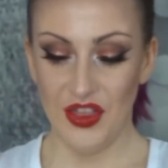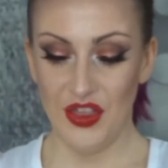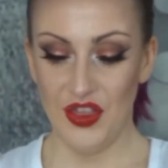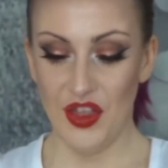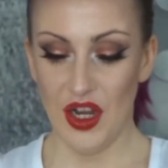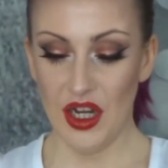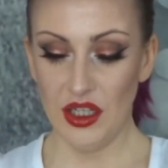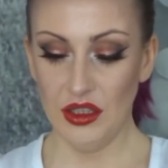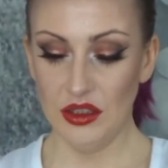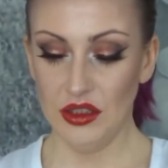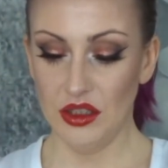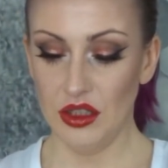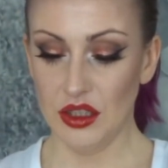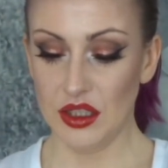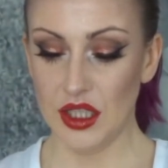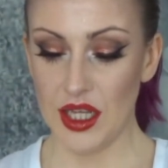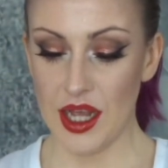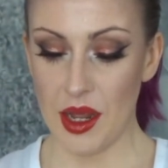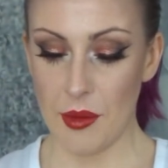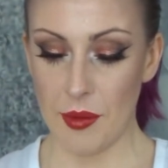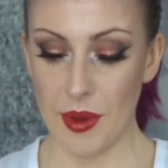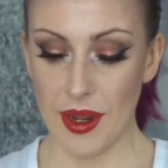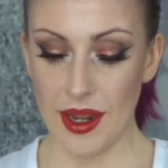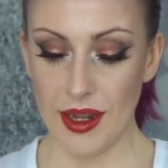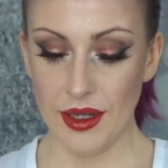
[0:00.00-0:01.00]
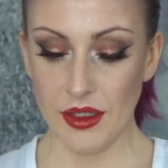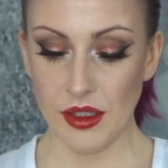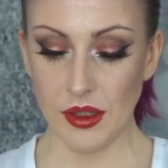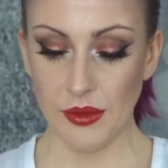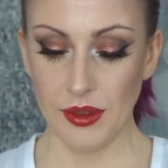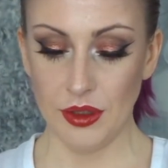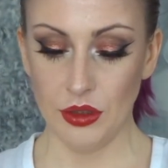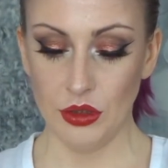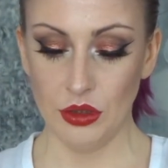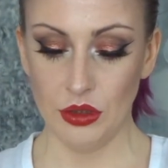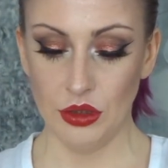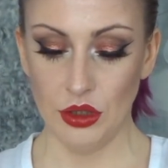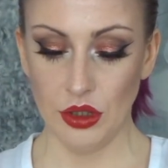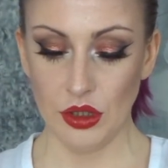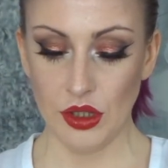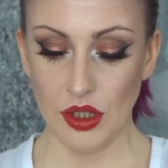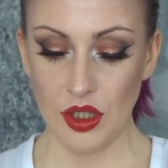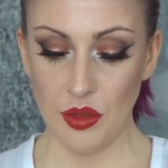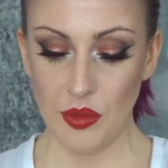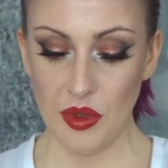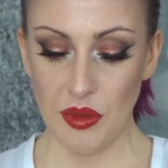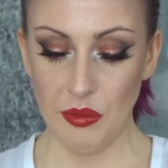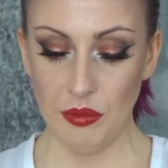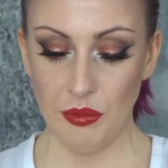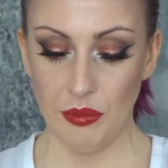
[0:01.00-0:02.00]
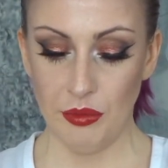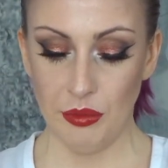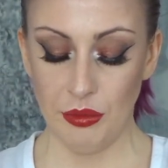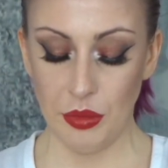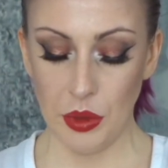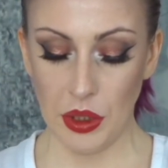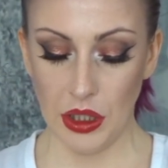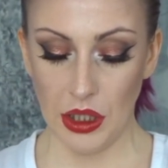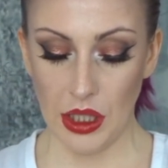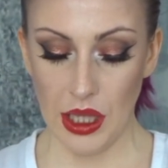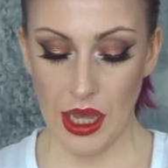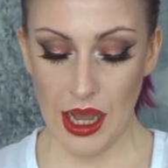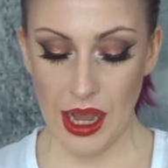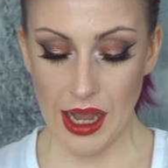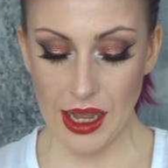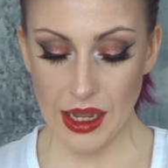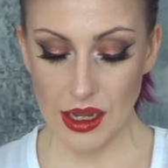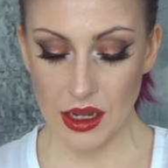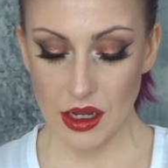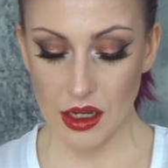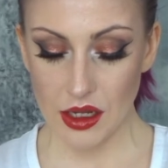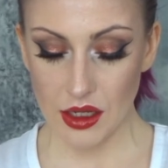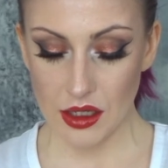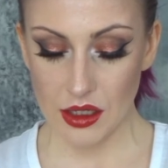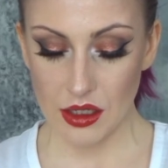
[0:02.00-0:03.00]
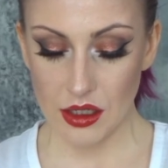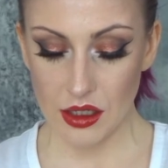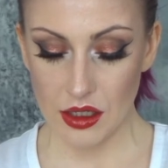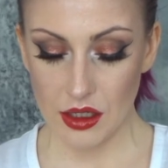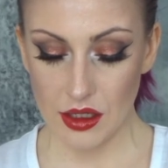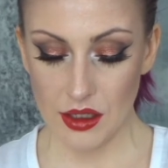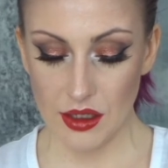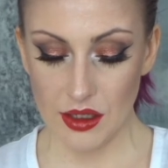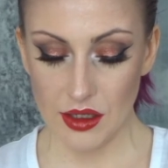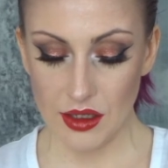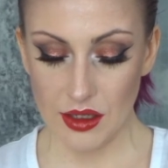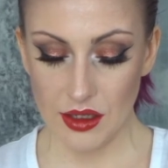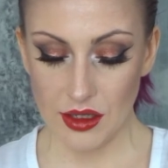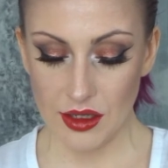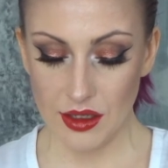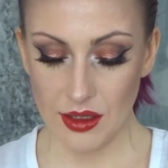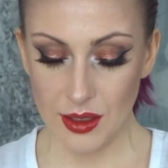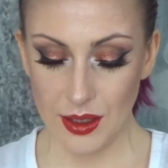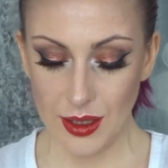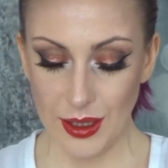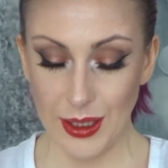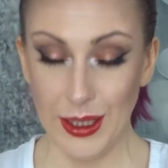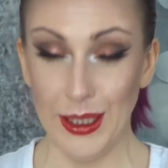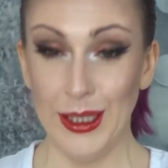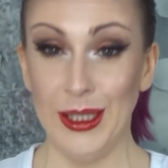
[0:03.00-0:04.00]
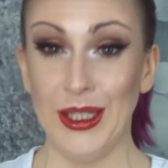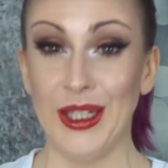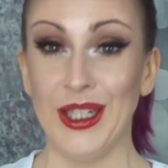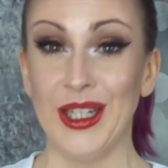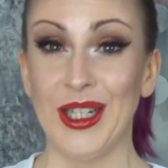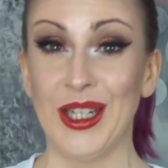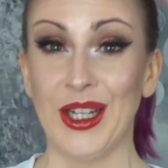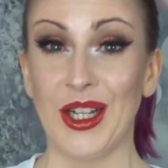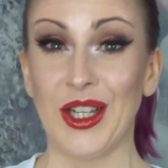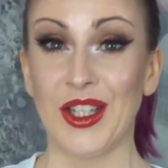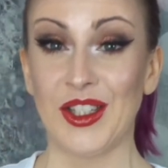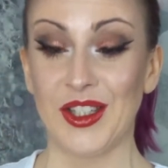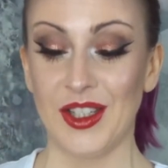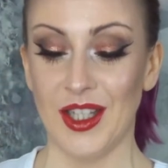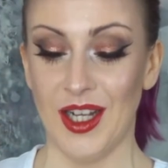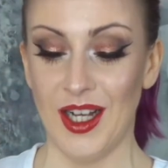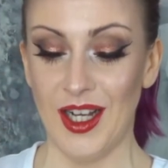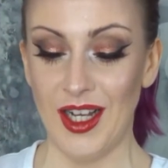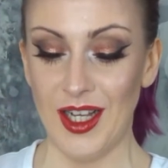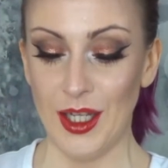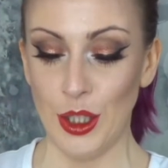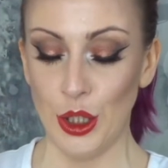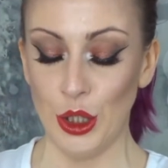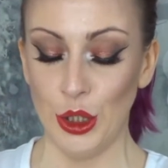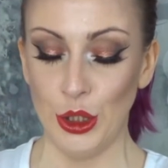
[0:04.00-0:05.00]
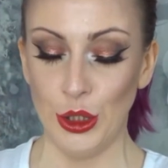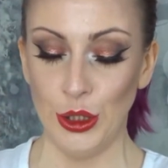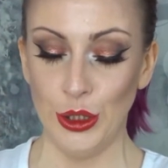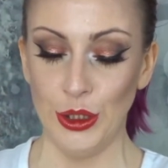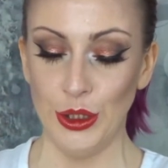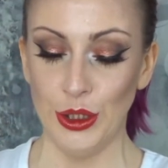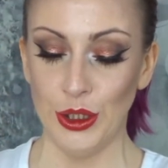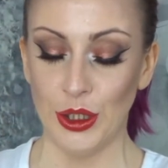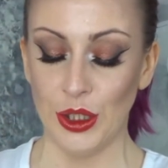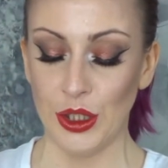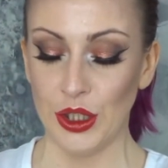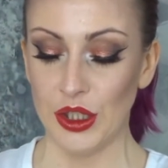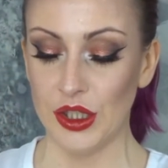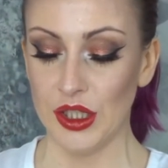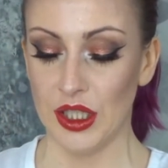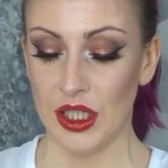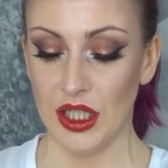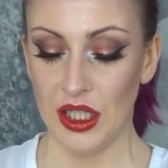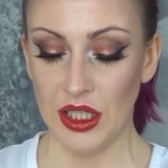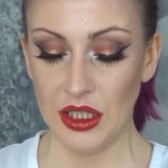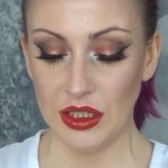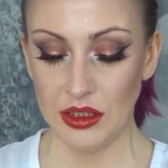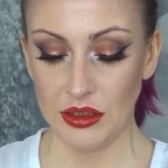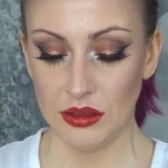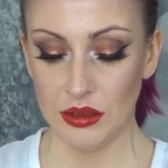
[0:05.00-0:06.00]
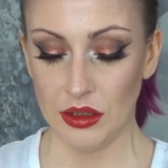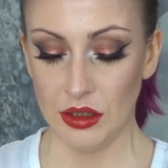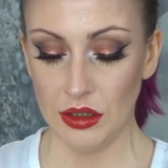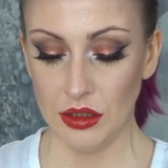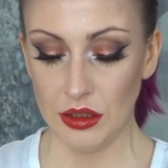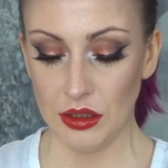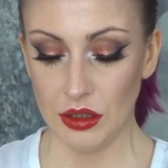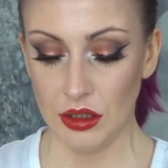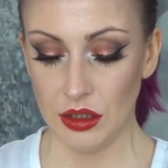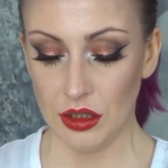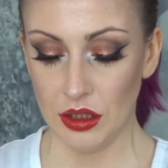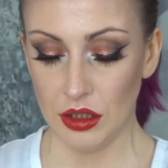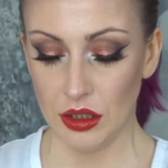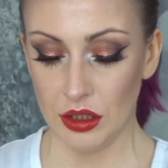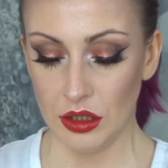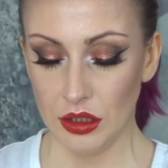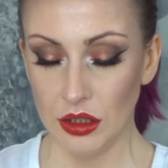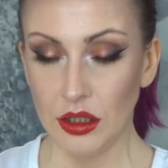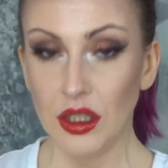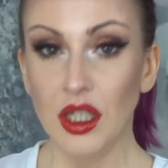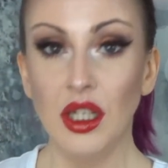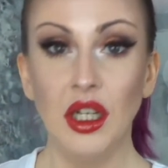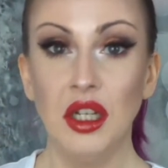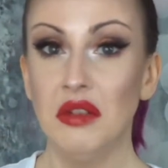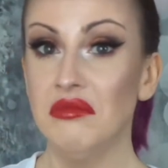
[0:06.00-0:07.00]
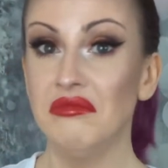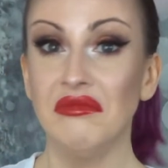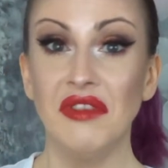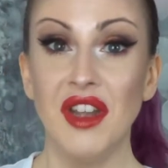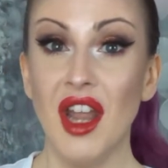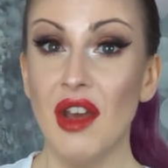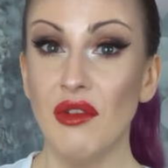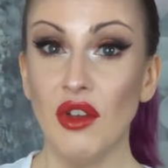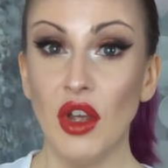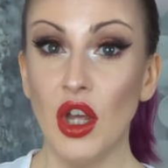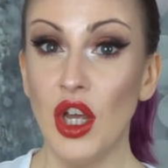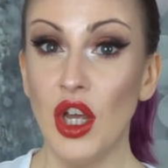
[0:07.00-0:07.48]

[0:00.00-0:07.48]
That looks epic. So it looks to be black. Elixir. Oh. Never